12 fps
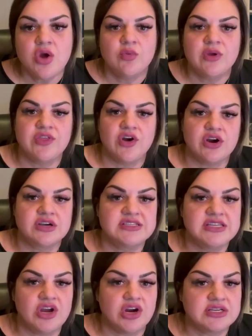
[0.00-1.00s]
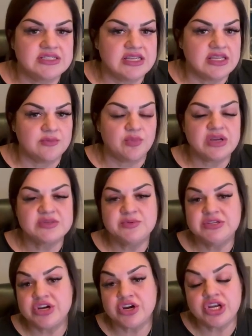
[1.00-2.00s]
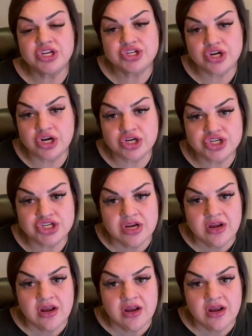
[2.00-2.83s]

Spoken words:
with the RCRC. The Presbyterian Church,